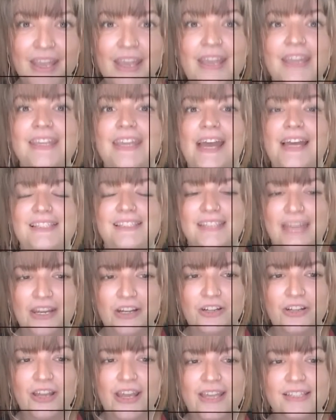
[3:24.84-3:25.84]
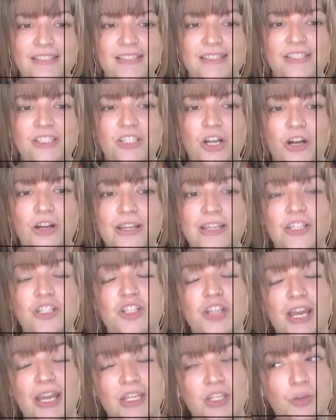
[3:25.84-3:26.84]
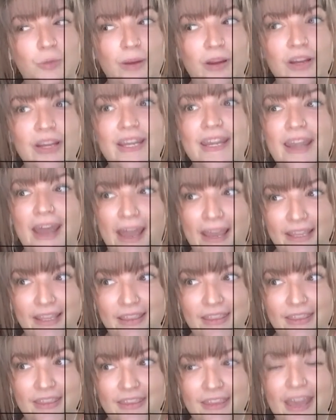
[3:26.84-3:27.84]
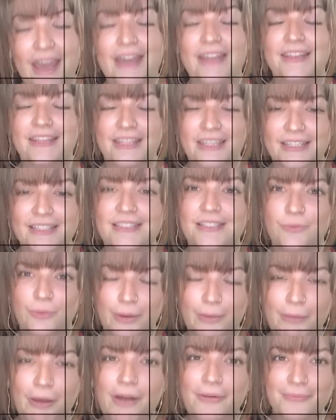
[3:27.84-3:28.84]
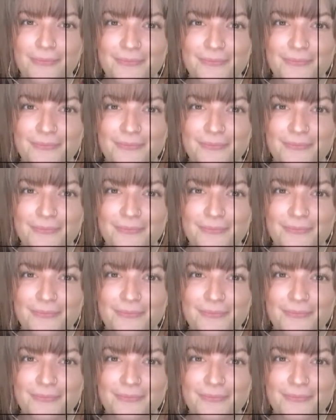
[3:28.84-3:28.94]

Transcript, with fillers: Yes, yeah, Saturdays starting January 9th at Lincoln Square Mall.